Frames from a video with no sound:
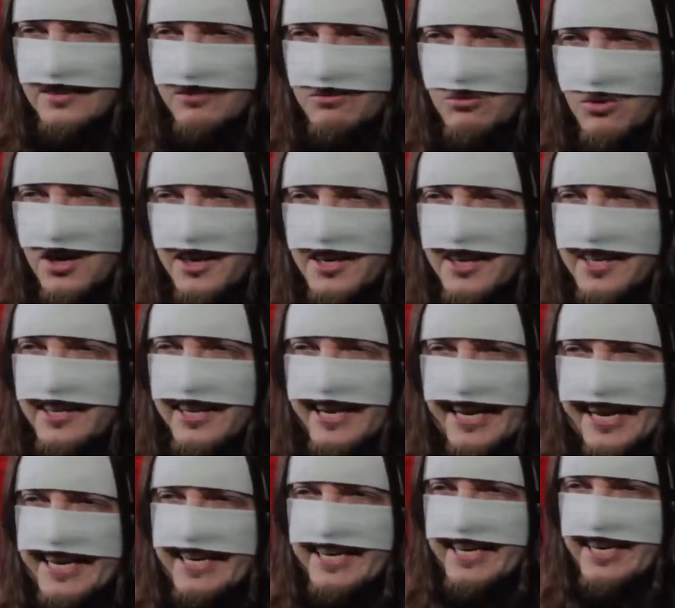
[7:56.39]
What an
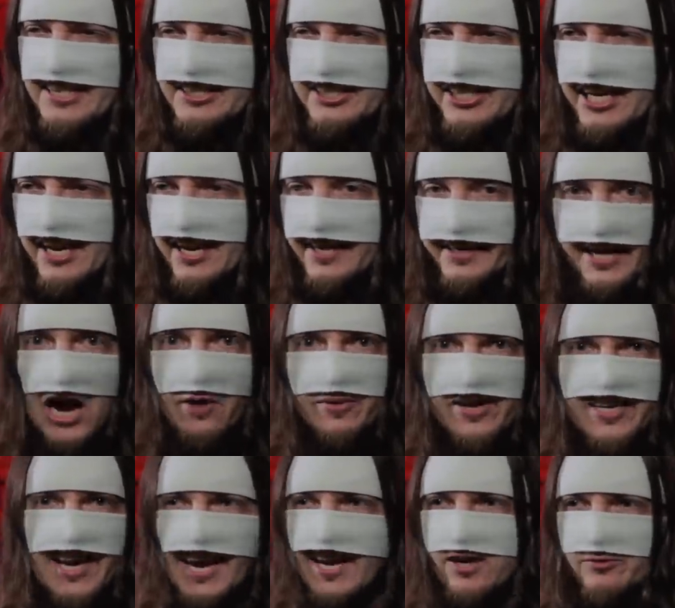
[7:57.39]
idiot. Now
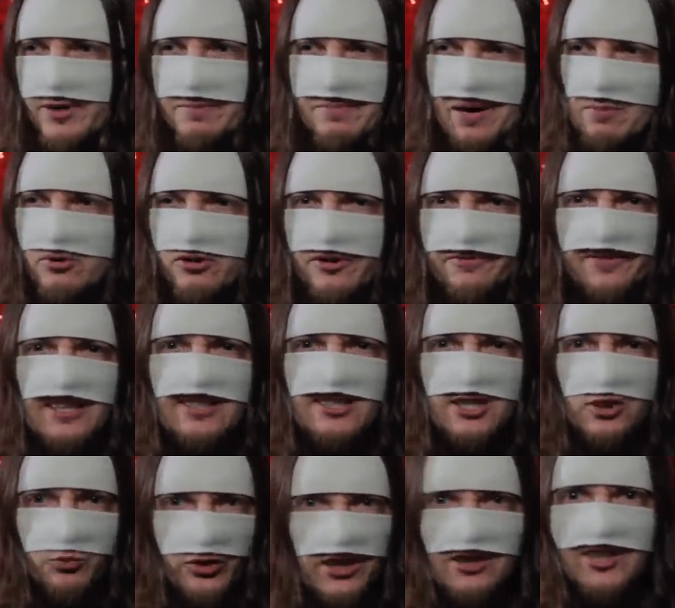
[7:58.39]
he can't remember if he's
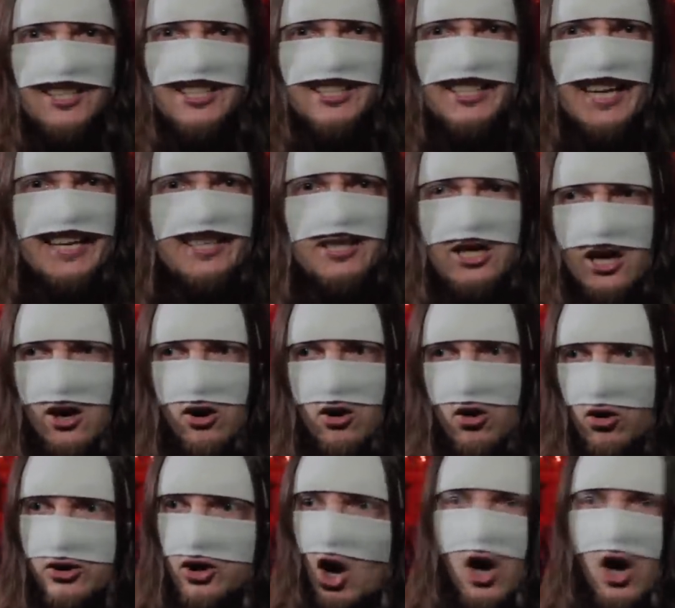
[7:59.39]
in real estate or